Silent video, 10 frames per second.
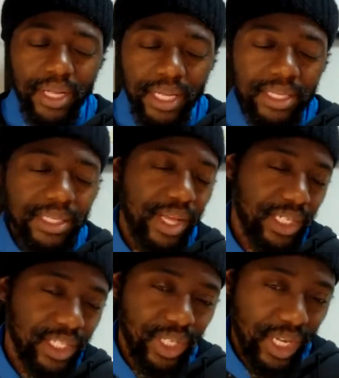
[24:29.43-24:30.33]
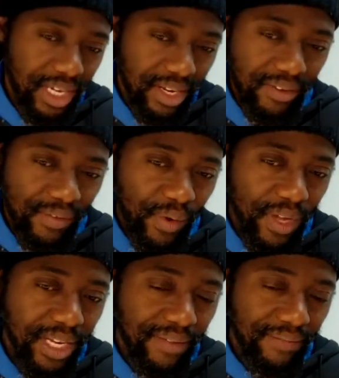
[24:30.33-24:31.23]
is that journey for
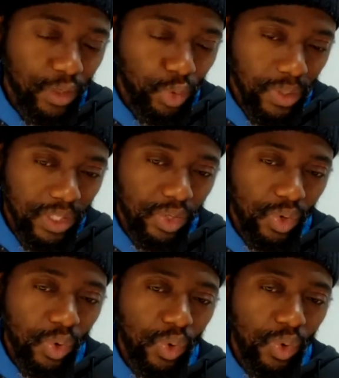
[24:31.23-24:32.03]
individuals